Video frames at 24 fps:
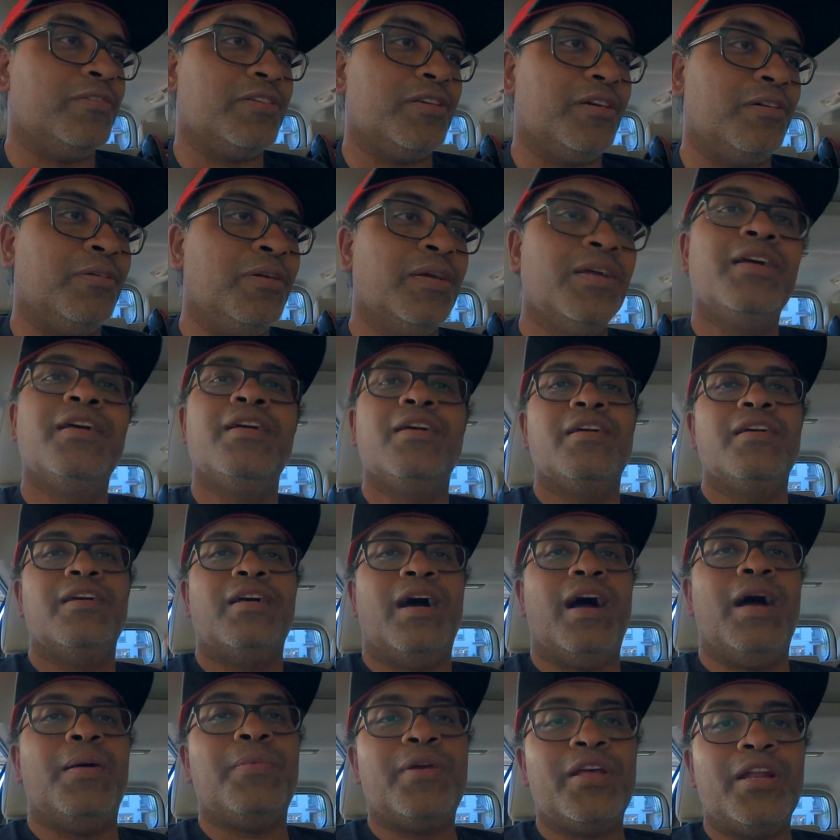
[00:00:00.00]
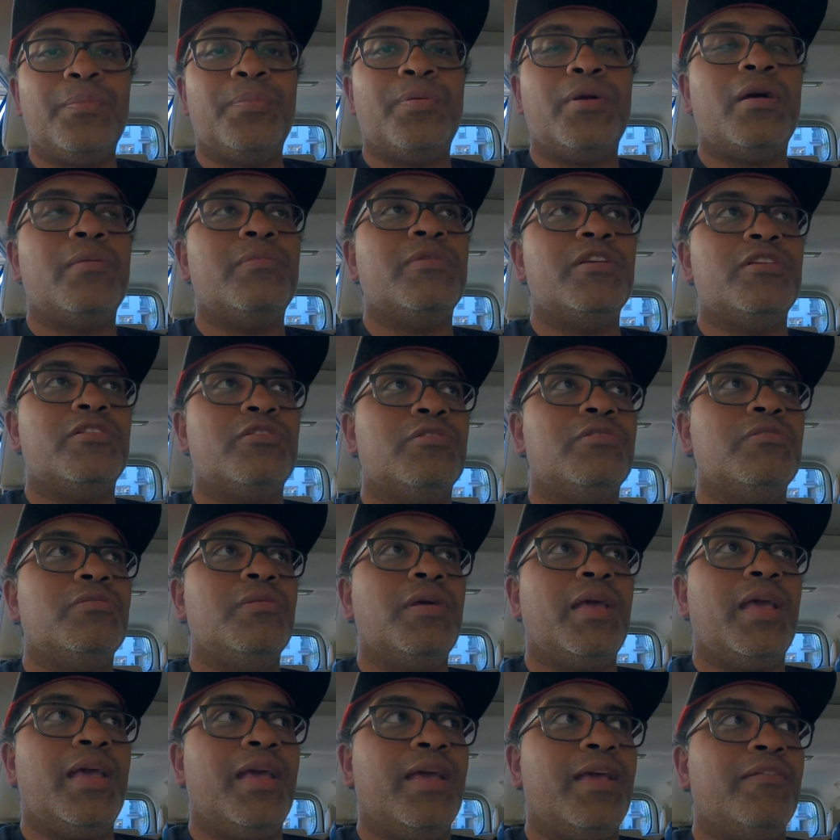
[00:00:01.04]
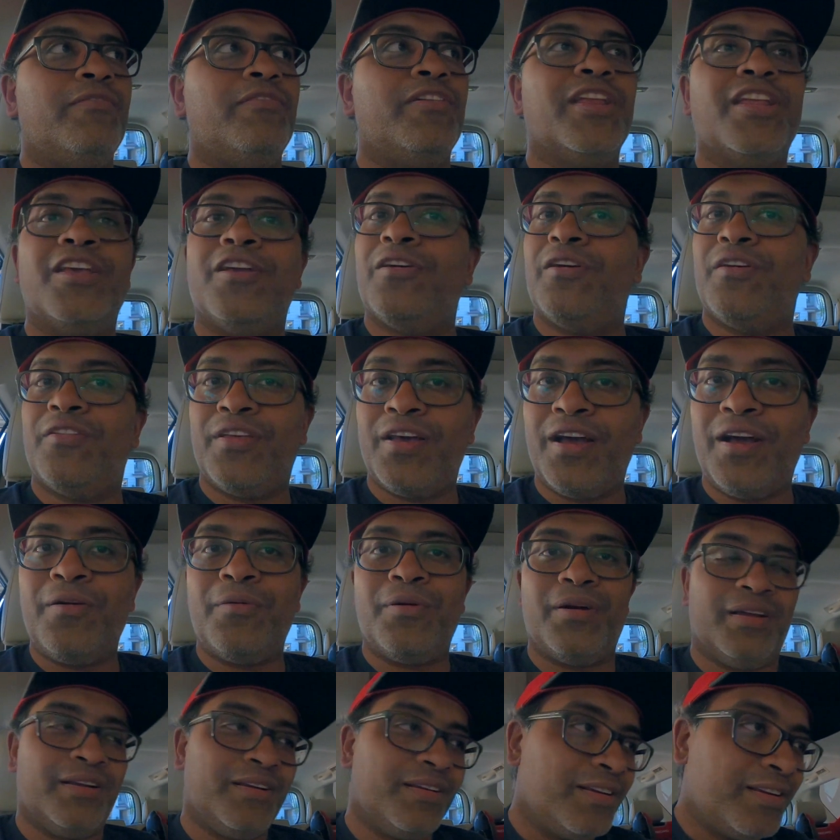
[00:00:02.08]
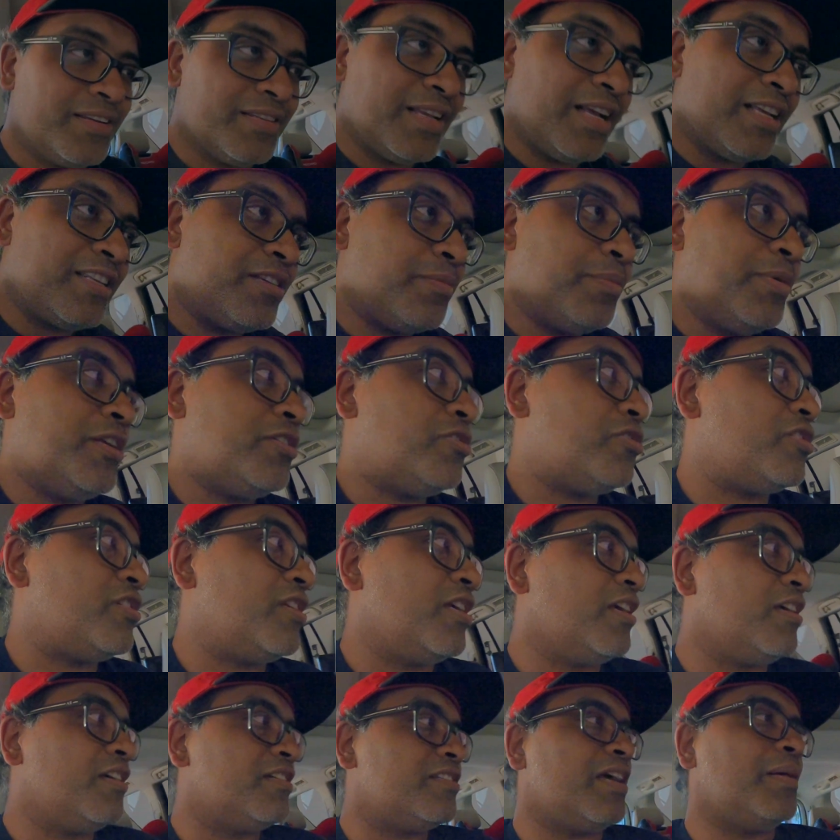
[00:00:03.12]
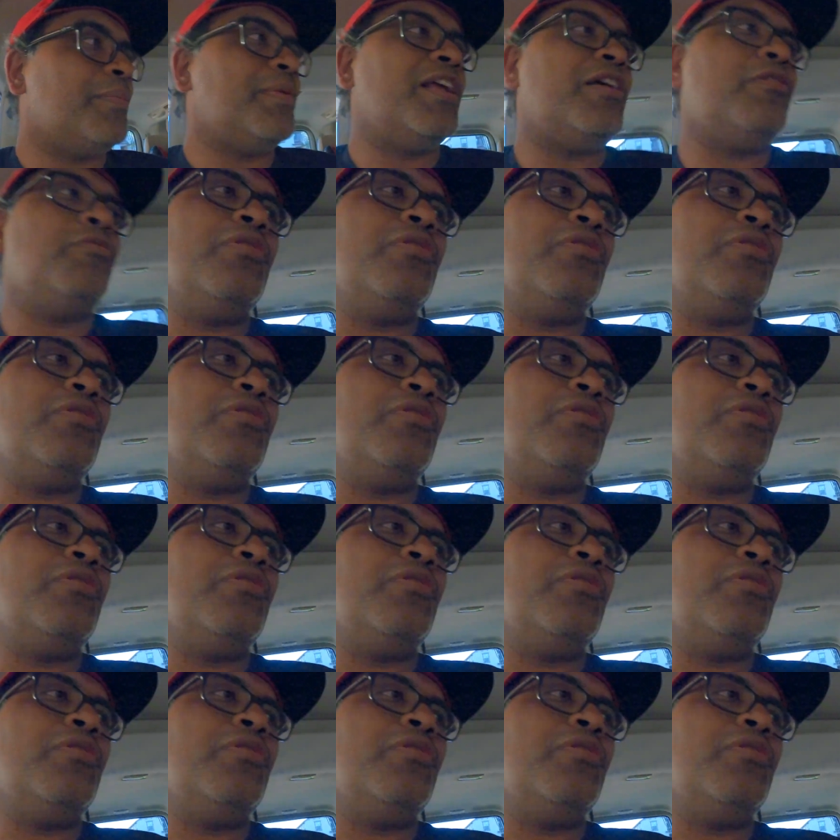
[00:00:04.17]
So I'm gonna probably do a video on that one, because that's gonna be interesting, because I mean, I